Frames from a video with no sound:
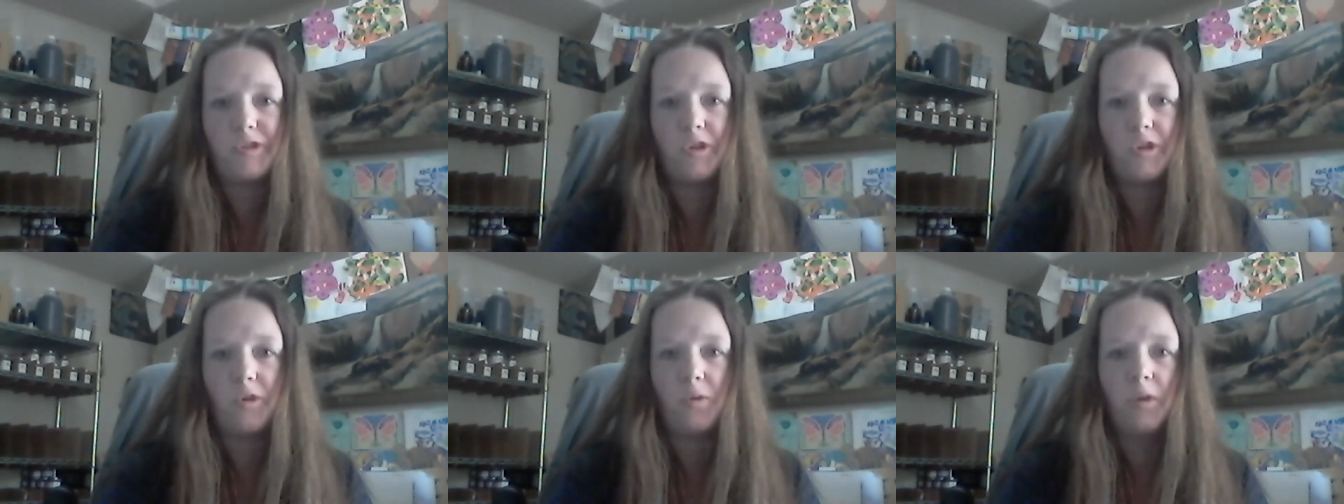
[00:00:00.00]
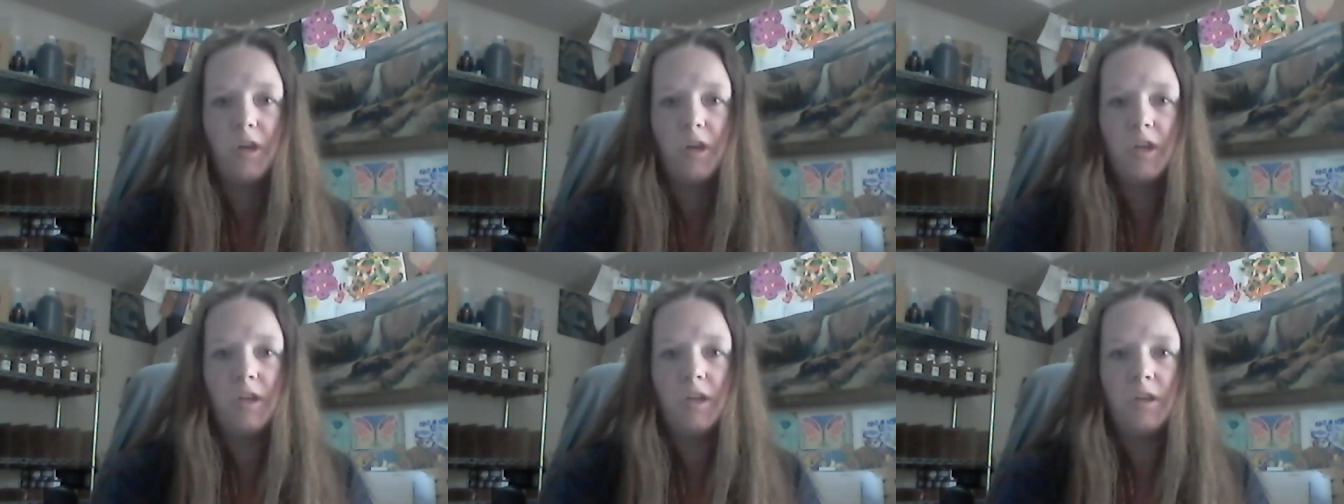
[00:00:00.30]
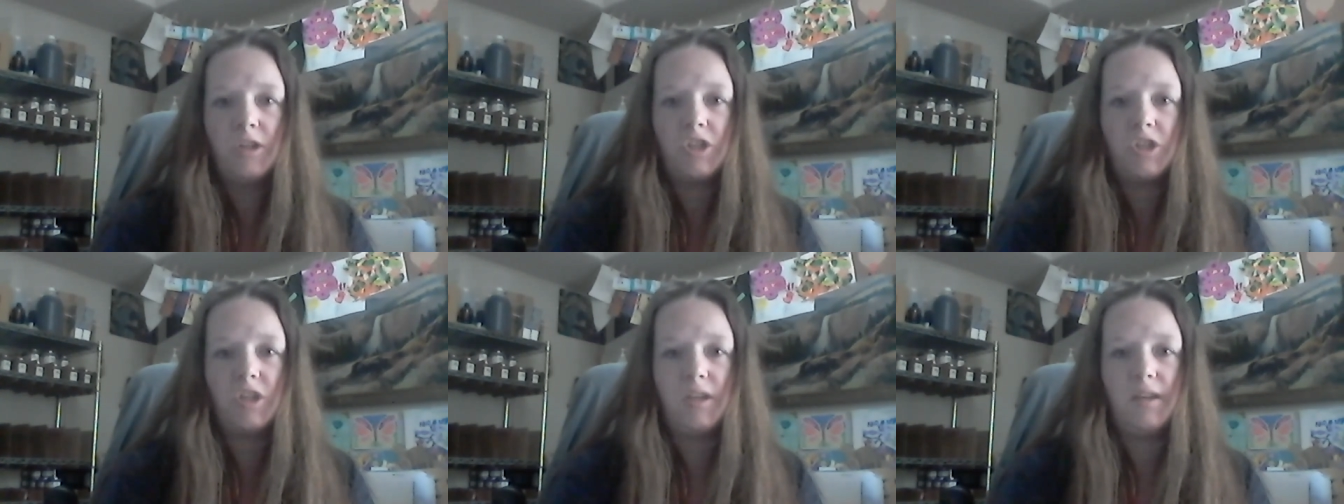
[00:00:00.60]
So
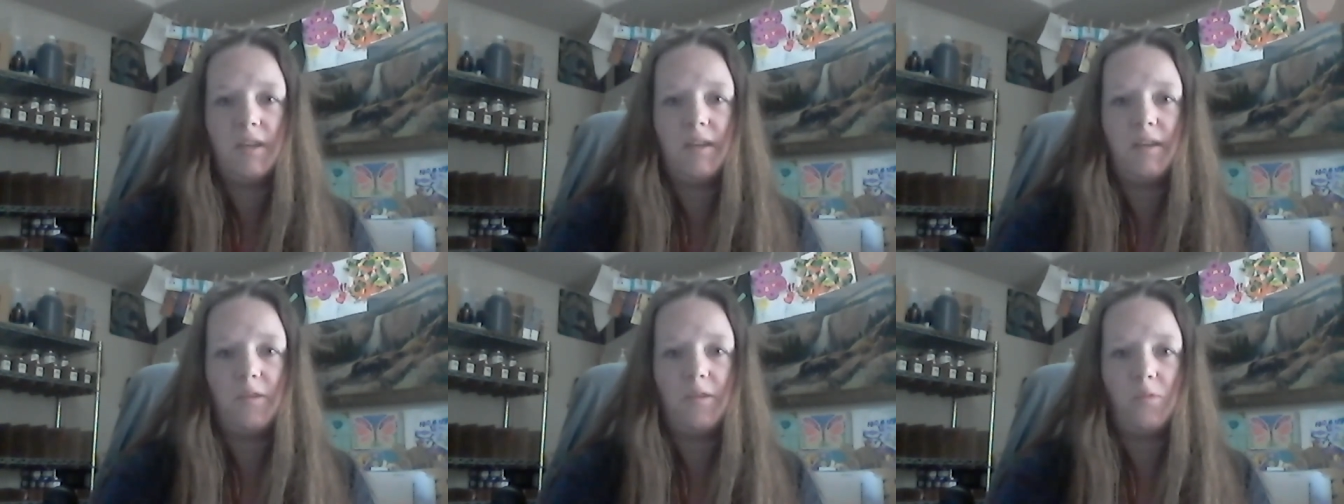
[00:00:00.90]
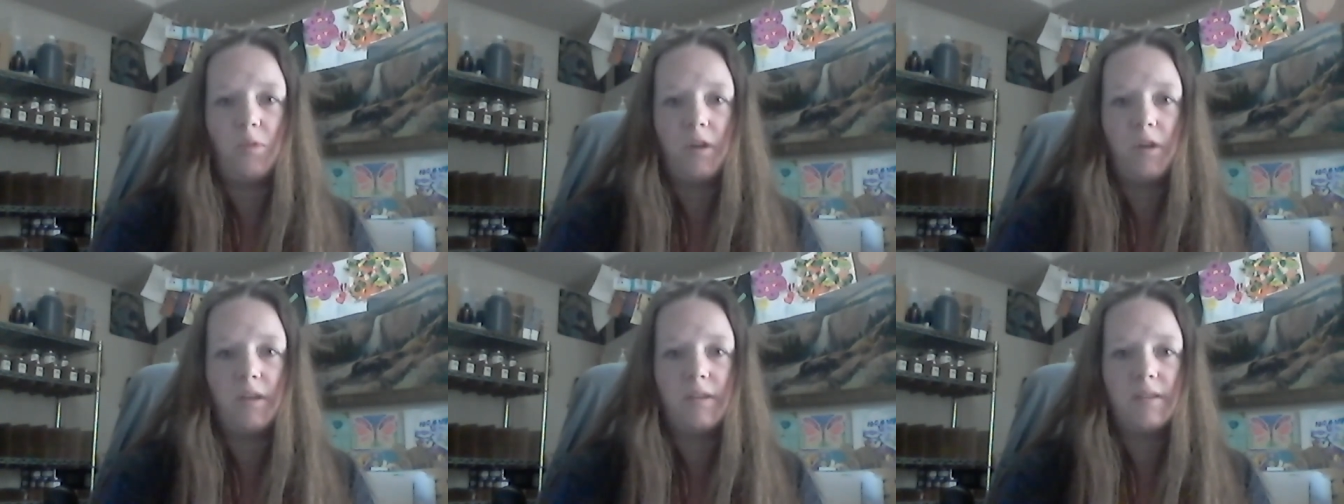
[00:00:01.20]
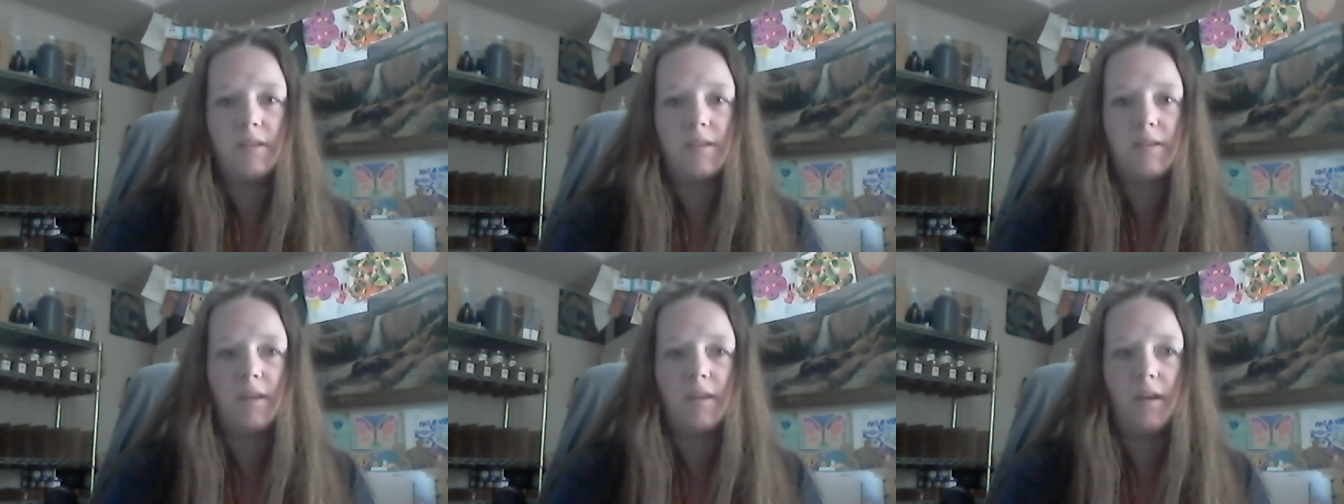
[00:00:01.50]
she
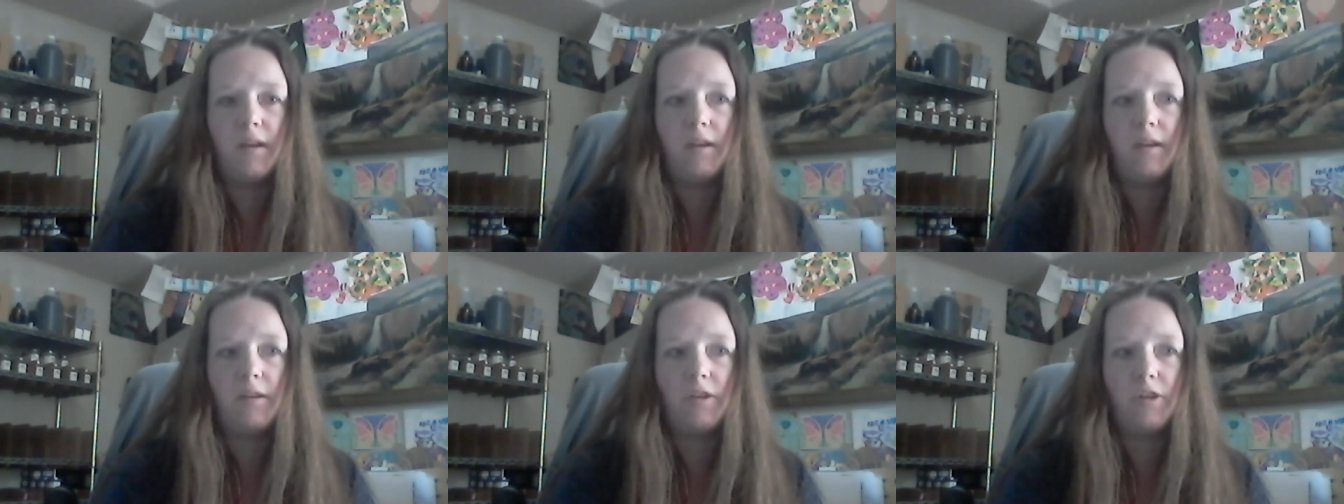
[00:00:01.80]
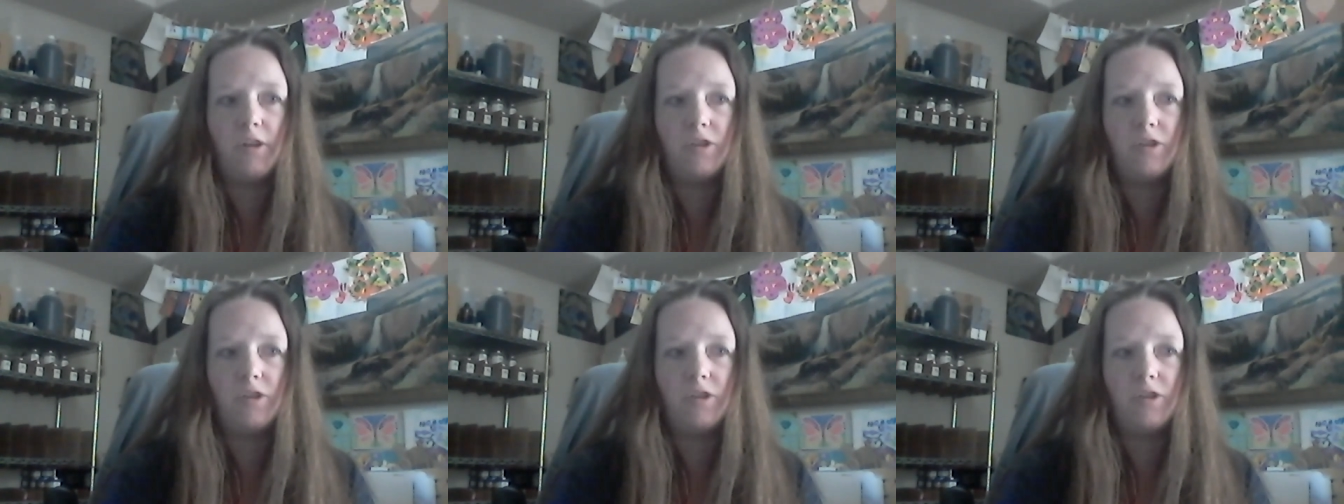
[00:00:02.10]
was uh,